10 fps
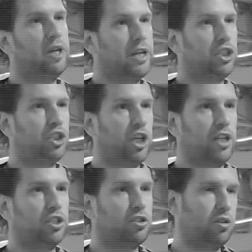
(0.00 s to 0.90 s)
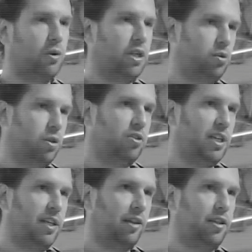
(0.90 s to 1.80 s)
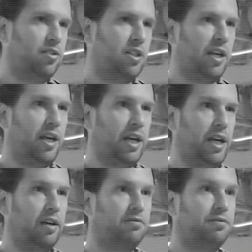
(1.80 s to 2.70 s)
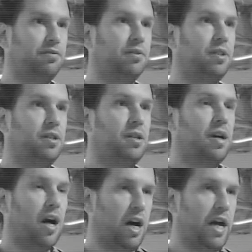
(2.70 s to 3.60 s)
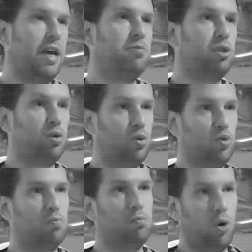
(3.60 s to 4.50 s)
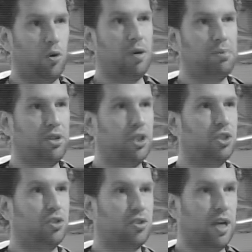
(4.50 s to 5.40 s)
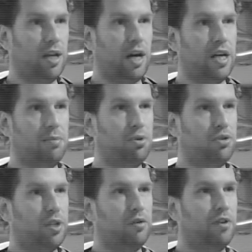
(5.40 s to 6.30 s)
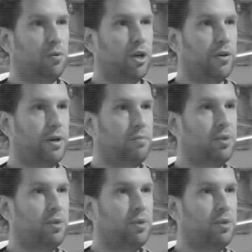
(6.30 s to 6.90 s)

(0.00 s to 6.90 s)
relation changes. So endurance athletes are able to do more repetitions at a higher percent of their 1 RM,